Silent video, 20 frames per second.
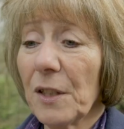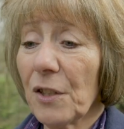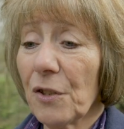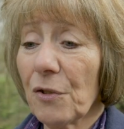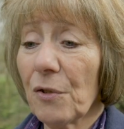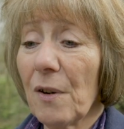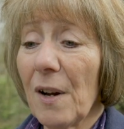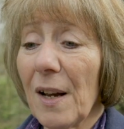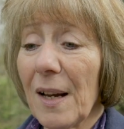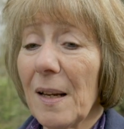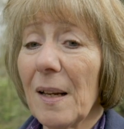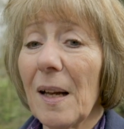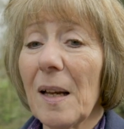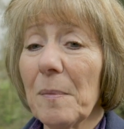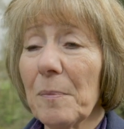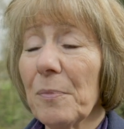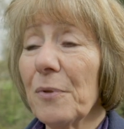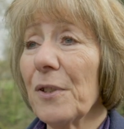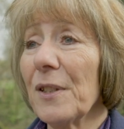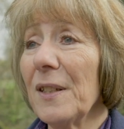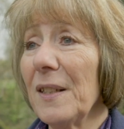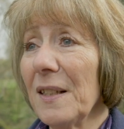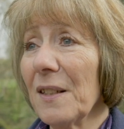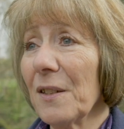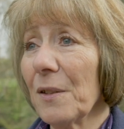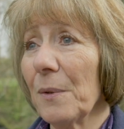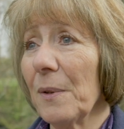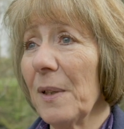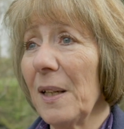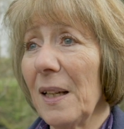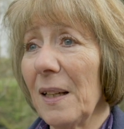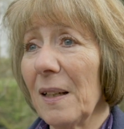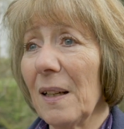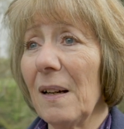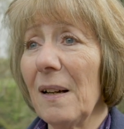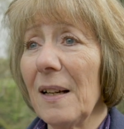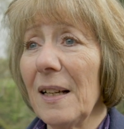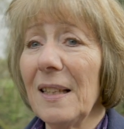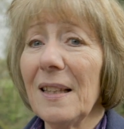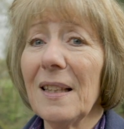to try and put into it,
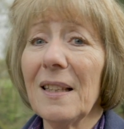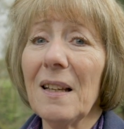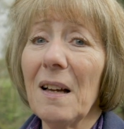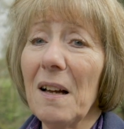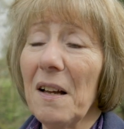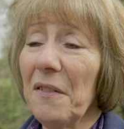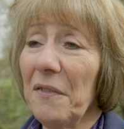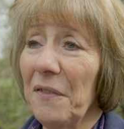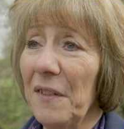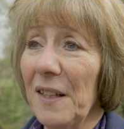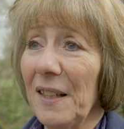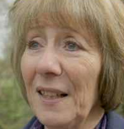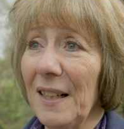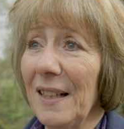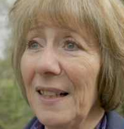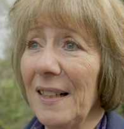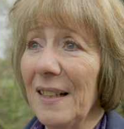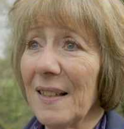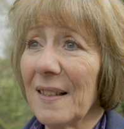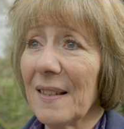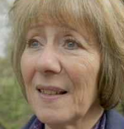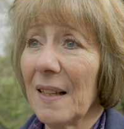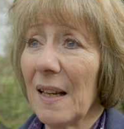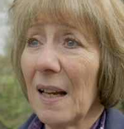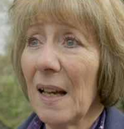i.e. the life it needs.